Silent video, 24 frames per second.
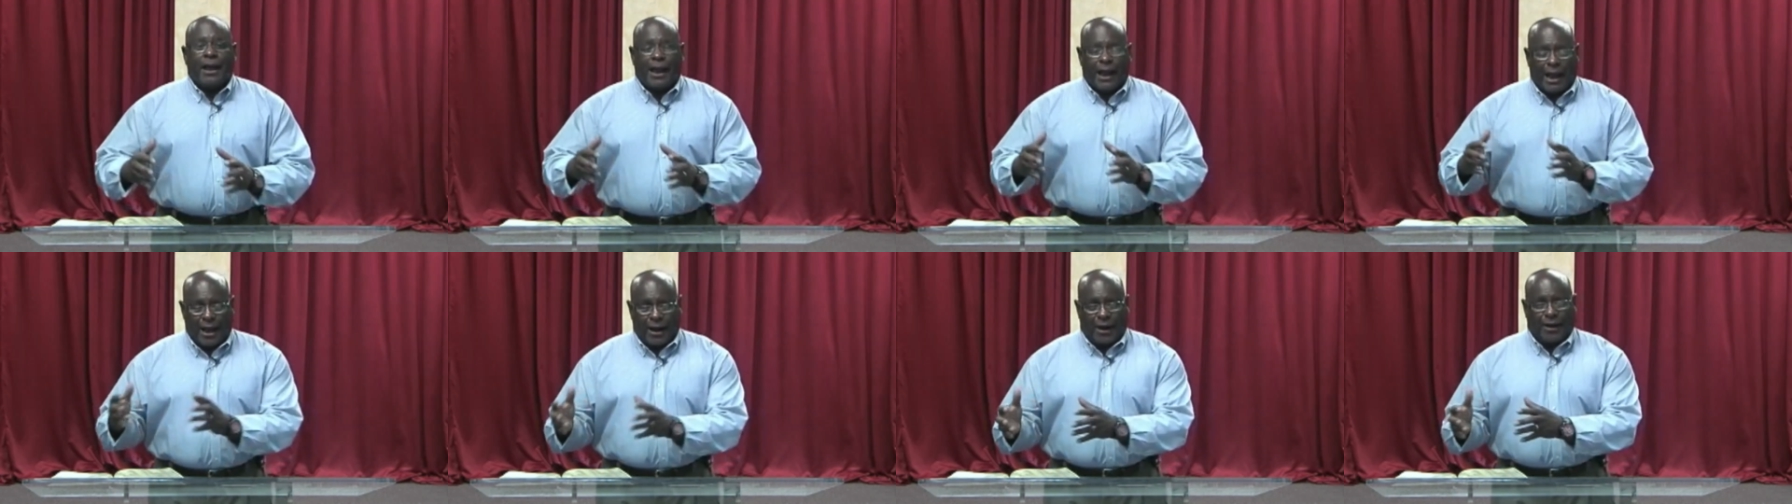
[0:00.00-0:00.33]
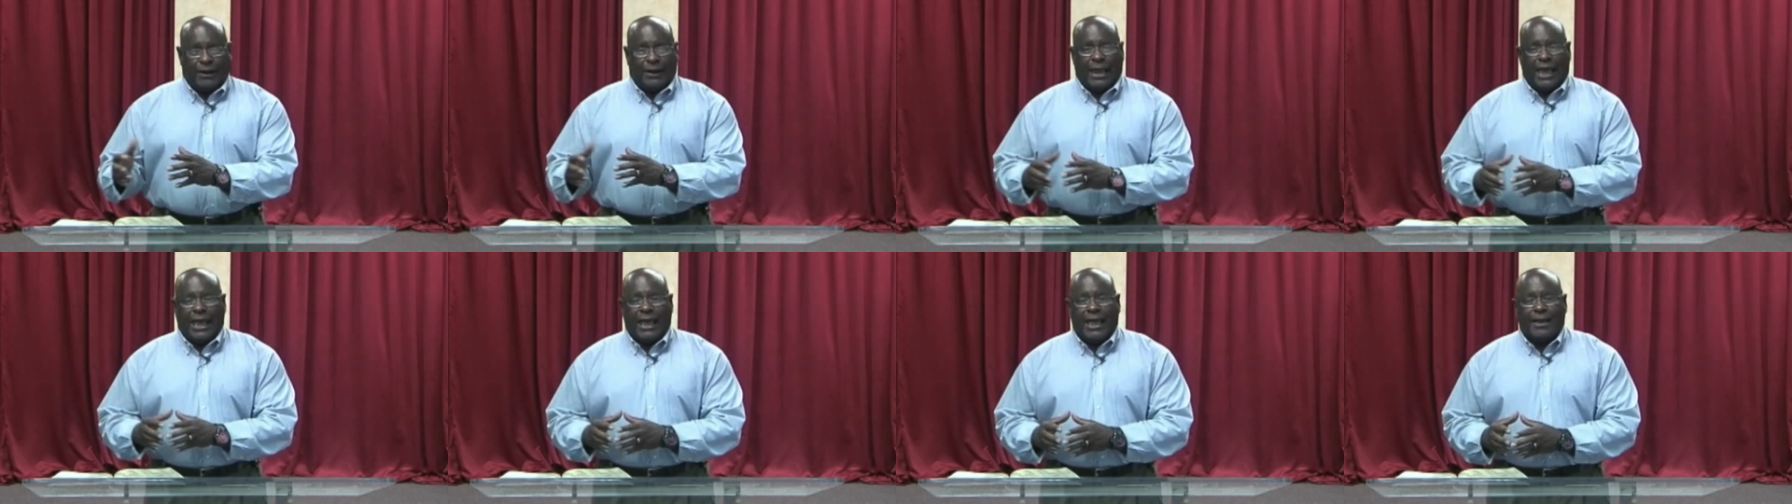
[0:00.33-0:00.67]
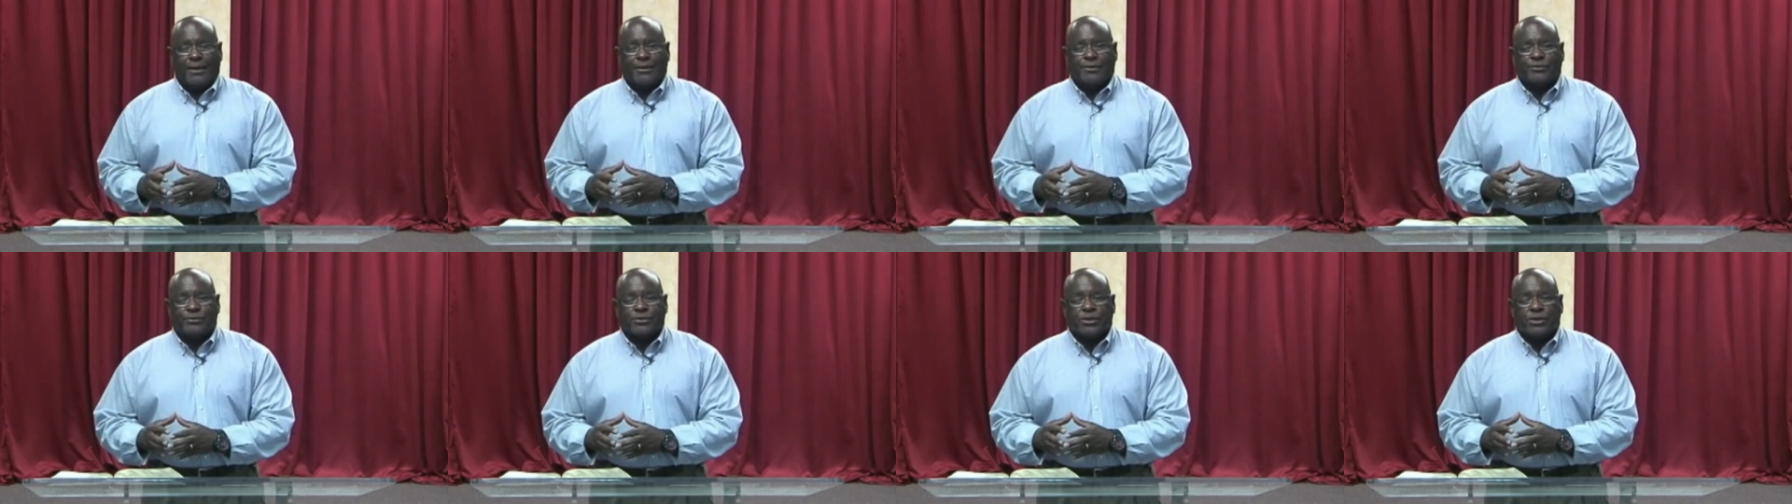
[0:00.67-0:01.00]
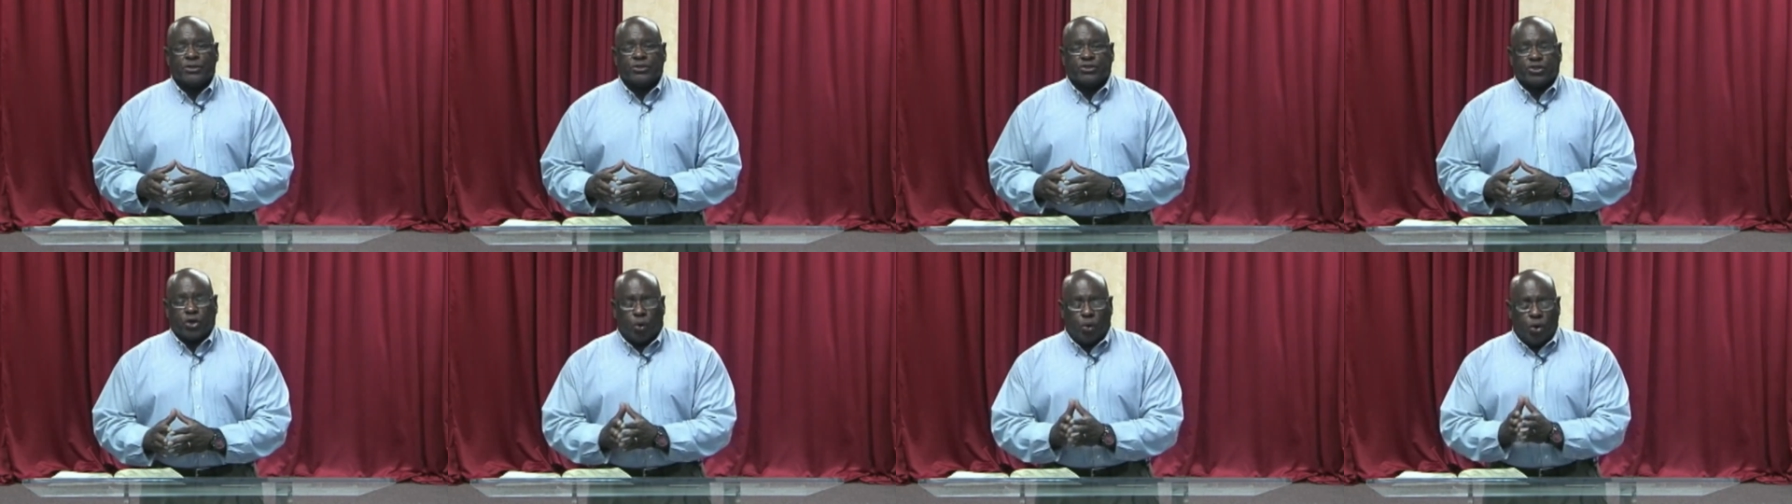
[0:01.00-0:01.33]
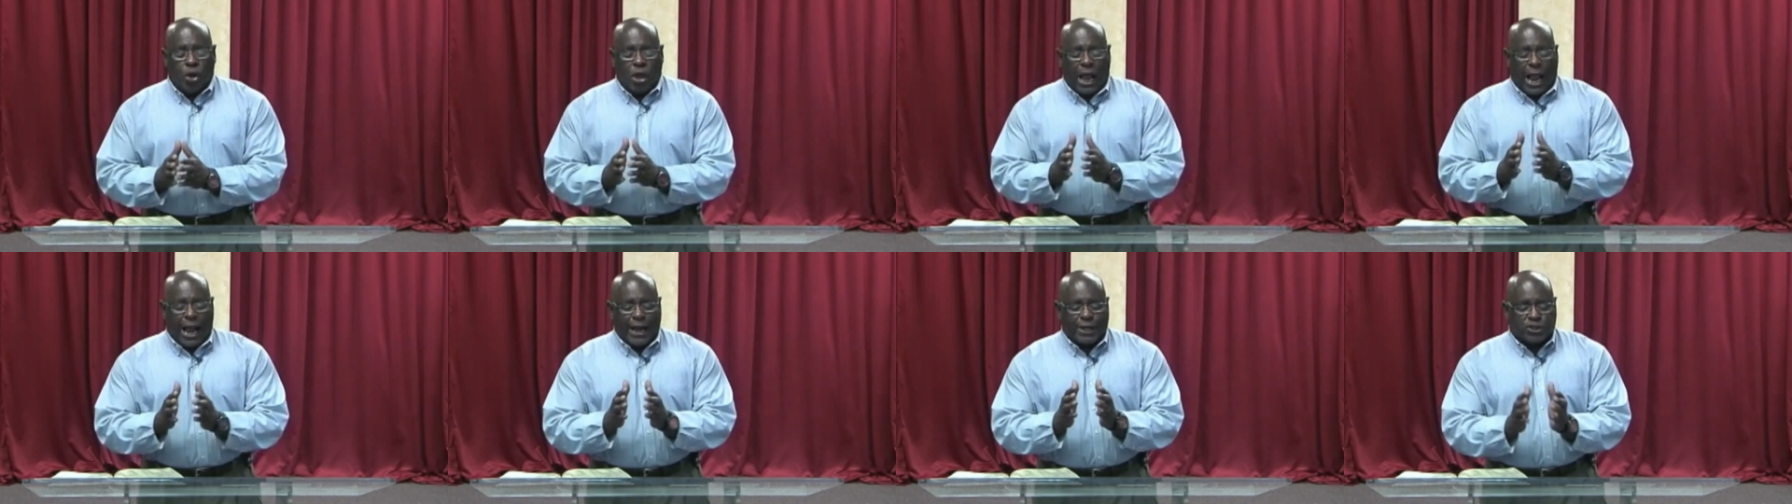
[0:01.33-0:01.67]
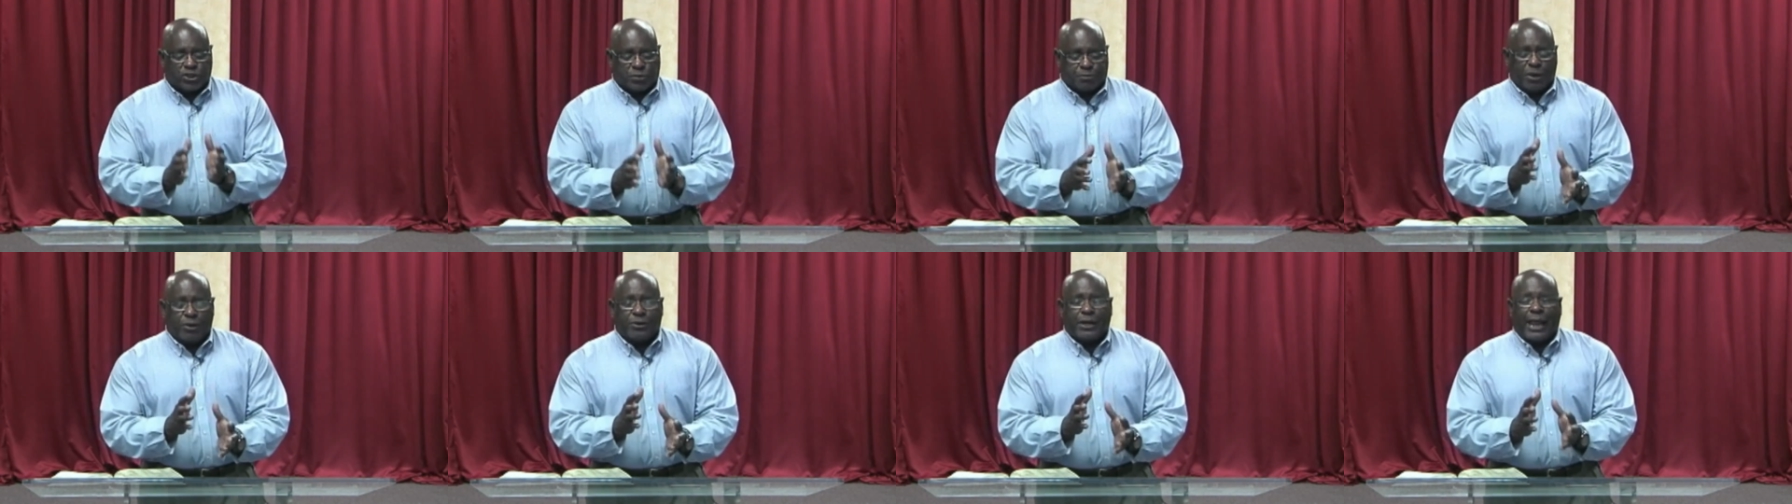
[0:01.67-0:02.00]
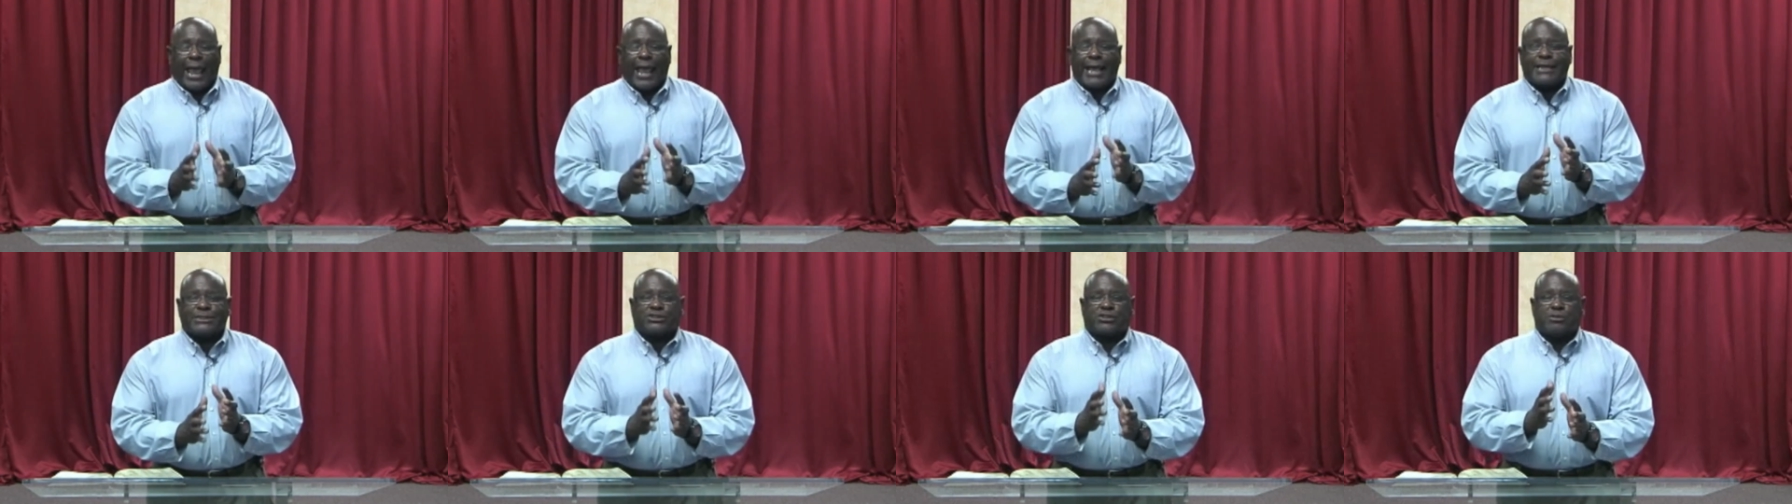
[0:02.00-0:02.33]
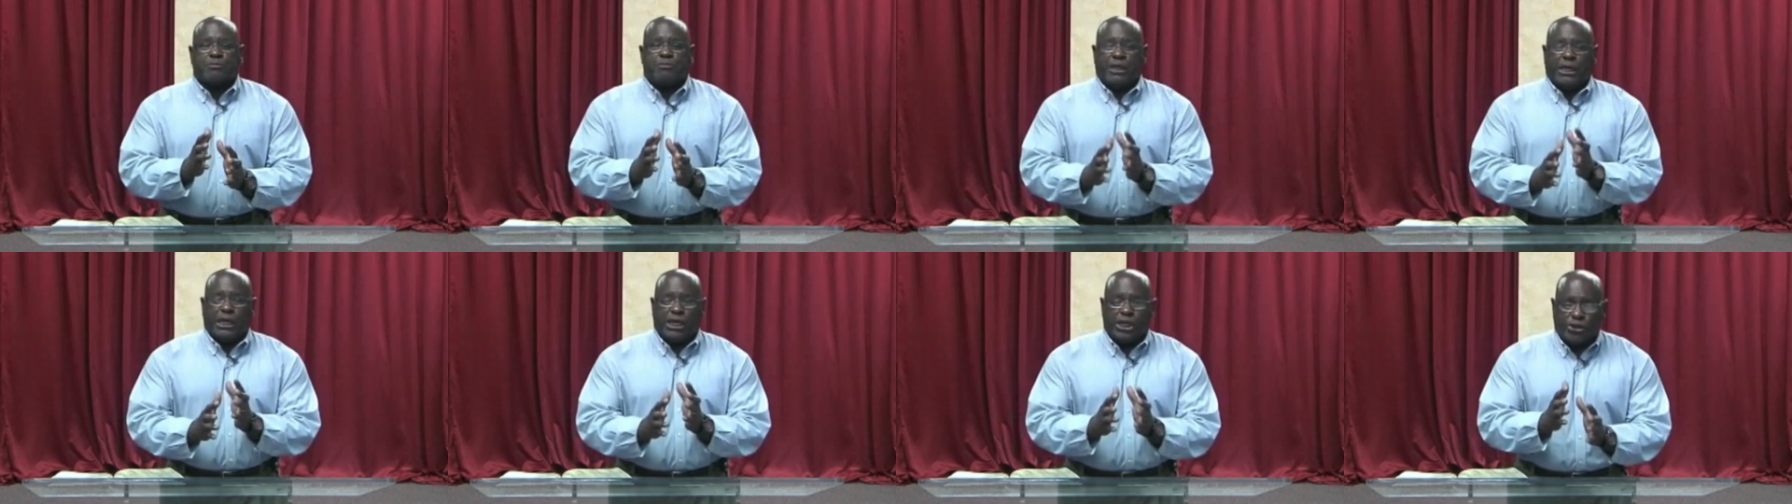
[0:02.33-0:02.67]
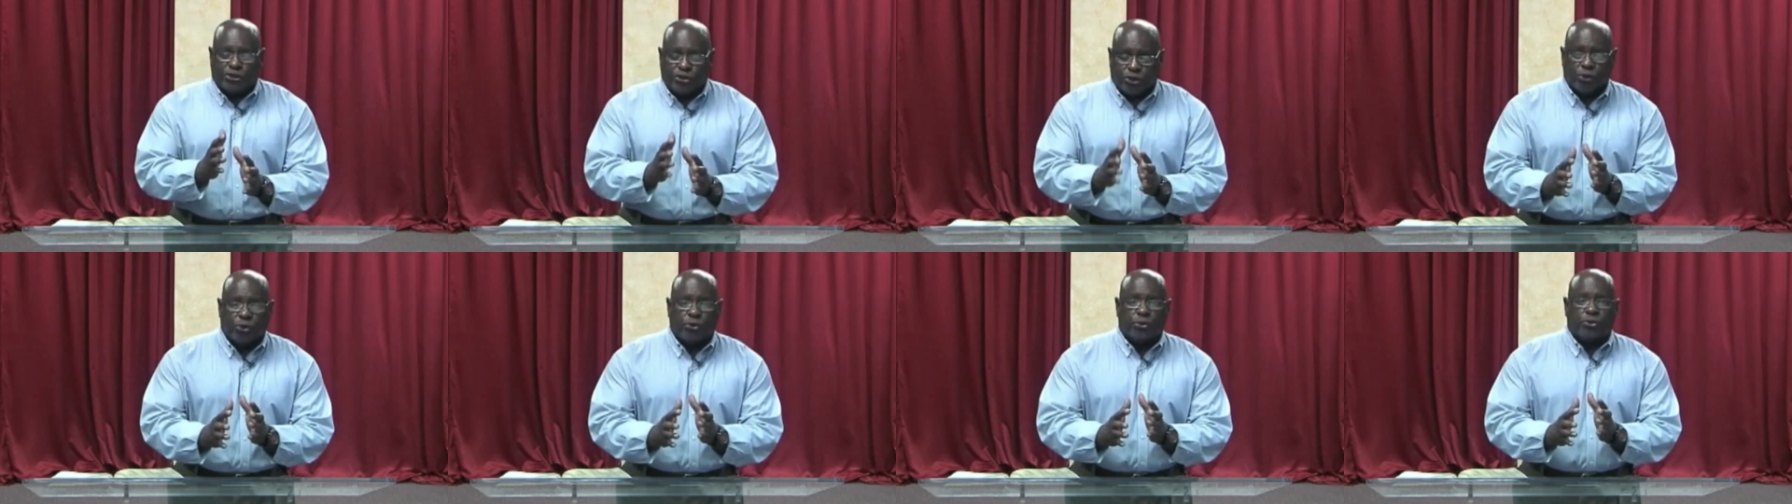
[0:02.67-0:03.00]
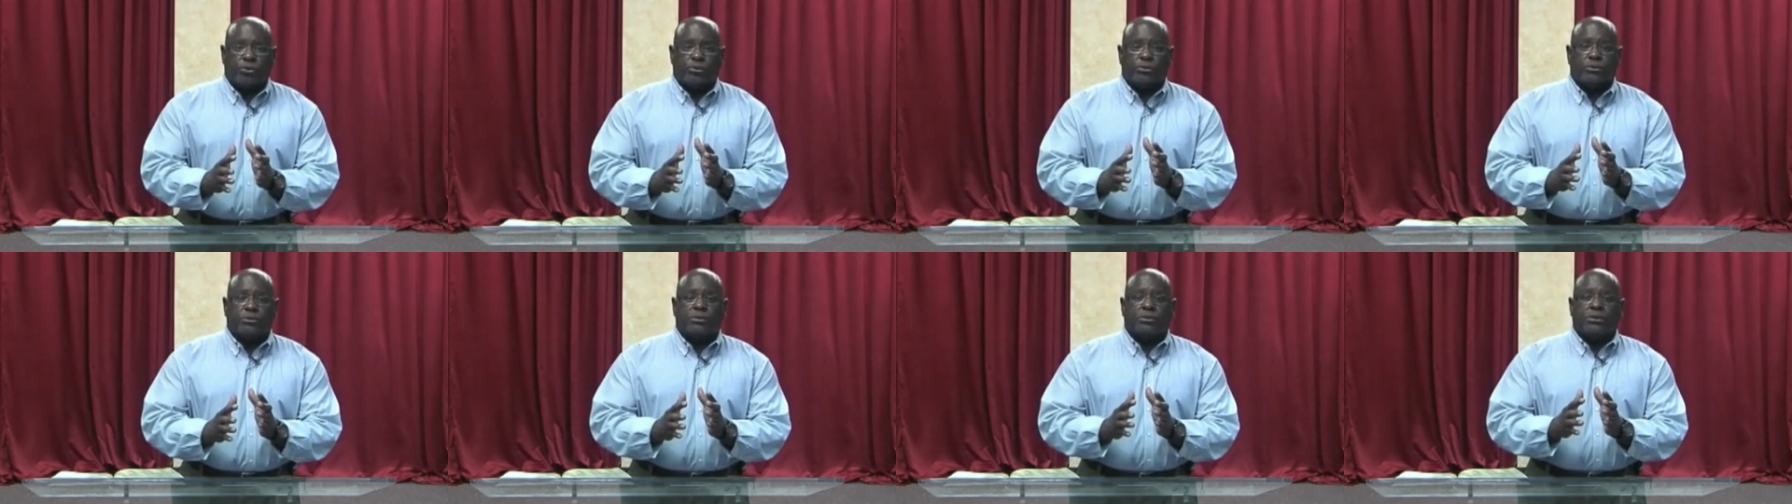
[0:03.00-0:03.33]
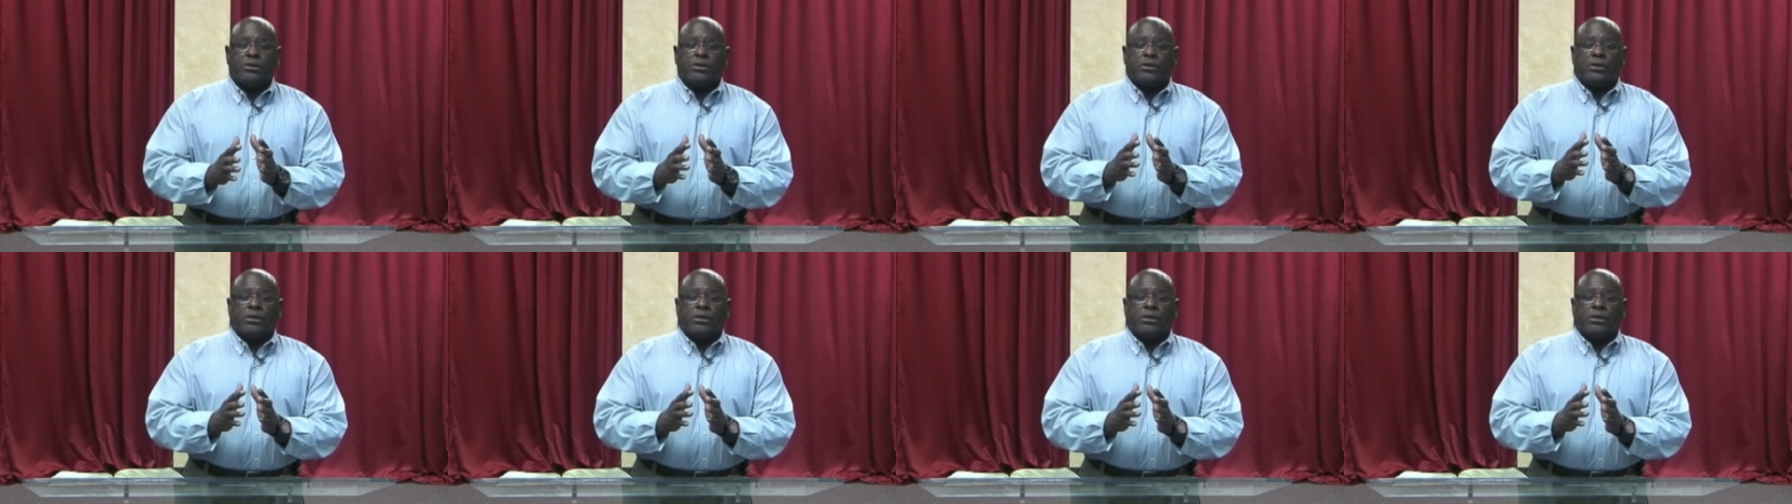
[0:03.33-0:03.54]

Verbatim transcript: our lives. So our spirit has to be in tune,